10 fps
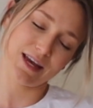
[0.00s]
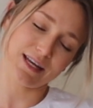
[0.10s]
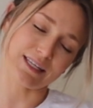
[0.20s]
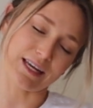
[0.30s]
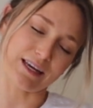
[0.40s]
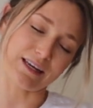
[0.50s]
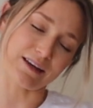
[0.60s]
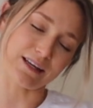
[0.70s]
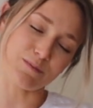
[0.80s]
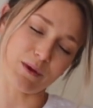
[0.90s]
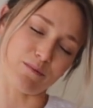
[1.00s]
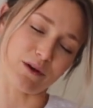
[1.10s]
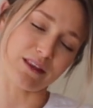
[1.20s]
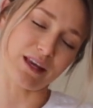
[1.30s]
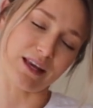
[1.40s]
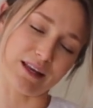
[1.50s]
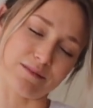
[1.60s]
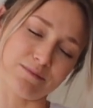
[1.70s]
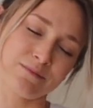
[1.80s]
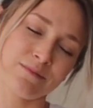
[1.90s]
Taking a nice big breath
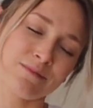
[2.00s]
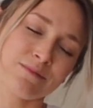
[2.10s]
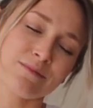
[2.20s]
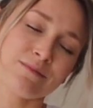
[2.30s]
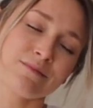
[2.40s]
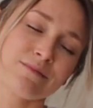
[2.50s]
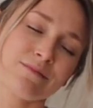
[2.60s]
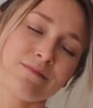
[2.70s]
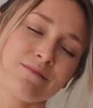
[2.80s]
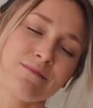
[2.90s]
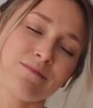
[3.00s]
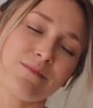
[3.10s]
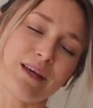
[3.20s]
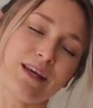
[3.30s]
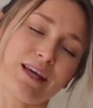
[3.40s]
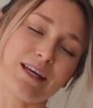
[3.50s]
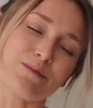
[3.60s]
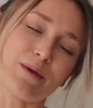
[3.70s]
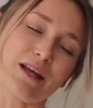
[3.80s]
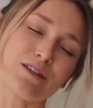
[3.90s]
in, big
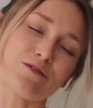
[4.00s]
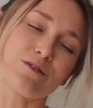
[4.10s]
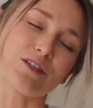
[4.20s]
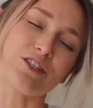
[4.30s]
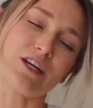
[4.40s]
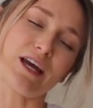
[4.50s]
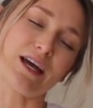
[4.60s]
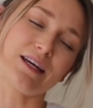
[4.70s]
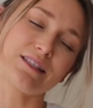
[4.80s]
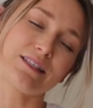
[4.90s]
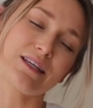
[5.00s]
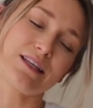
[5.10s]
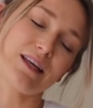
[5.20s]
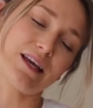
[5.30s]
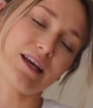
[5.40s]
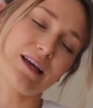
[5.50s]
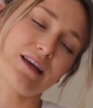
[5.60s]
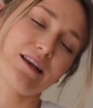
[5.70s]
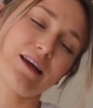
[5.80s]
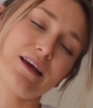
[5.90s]
expanse through the chest, and
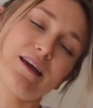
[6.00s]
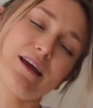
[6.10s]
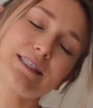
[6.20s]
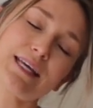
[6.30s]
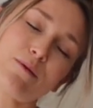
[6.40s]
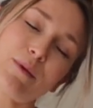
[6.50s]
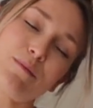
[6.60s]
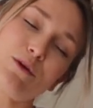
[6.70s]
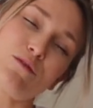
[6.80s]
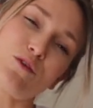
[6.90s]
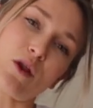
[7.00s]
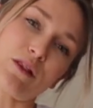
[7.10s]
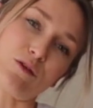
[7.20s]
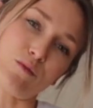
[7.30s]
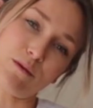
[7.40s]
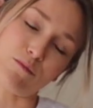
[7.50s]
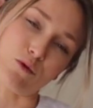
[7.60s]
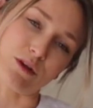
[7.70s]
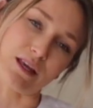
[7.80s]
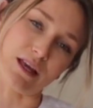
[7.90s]
then exhale. Maybe you've got a little bit more
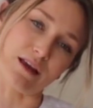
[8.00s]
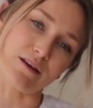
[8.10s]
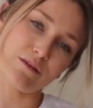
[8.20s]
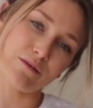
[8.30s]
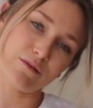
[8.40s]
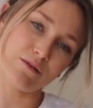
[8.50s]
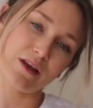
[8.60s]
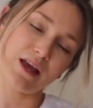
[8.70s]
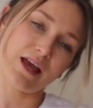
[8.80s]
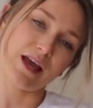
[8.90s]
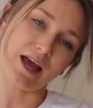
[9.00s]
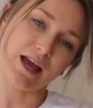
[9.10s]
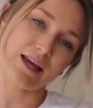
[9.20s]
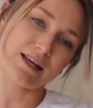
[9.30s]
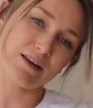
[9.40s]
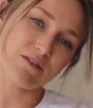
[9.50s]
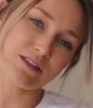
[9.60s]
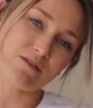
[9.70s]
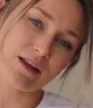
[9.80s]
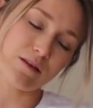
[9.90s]
to give. And if it's
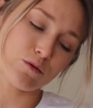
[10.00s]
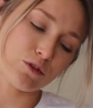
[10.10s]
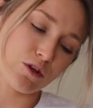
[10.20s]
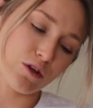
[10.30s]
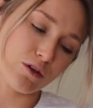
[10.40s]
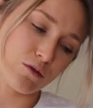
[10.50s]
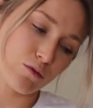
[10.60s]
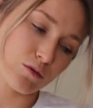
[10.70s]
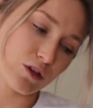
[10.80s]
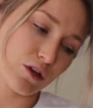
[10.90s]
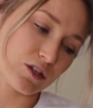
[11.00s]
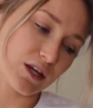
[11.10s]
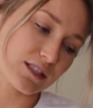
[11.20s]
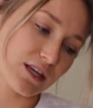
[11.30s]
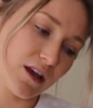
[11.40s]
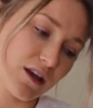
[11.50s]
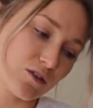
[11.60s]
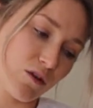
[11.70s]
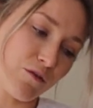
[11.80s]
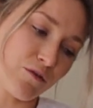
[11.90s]
available to you, you can also just
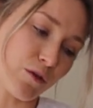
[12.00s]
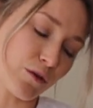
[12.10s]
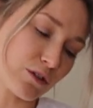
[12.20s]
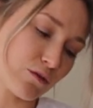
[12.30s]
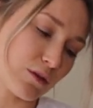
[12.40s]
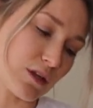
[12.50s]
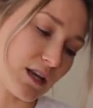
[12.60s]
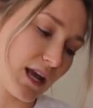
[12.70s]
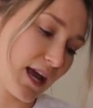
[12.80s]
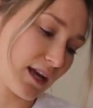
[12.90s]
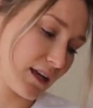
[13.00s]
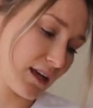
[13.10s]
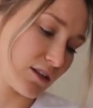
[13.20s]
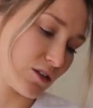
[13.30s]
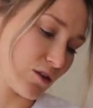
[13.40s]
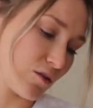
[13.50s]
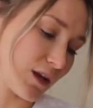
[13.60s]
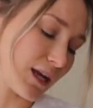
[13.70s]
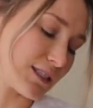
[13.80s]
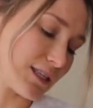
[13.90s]
sort of floss through the neck and turn your
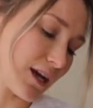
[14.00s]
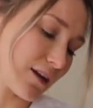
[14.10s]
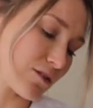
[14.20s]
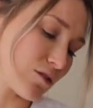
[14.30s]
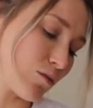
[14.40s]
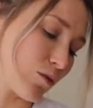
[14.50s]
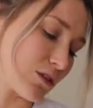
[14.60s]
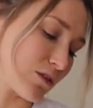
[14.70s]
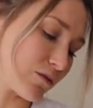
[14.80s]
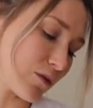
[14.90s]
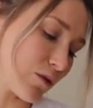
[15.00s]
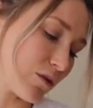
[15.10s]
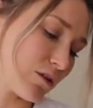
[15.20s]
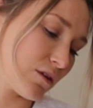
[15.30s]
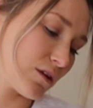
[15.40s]
gaze down towards the floor,